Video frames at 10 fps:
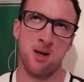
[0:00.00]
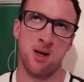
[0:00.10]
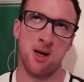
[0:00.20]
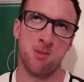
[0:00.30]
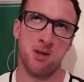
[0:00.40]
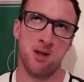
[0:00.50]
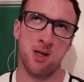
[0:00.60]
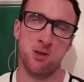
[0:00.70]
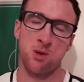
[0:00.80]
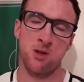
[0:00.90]
yeah. I mean,
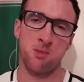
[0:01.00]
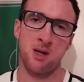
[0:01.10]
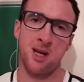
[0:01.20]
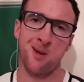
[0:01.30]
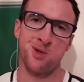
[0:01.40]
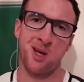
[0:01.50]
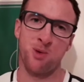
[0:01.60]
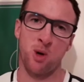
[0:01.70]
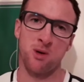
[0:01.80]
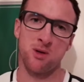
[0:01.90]
the next one, the big games
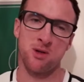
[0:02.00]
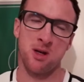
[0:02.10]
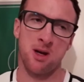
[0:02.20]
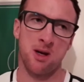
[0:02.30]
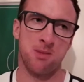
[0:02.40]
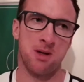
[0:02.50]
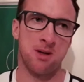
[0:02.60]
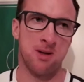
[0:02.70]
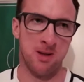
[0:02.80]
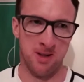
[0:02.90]
keep coming, don't they? I
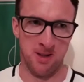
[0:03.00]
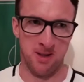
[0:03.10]
mean,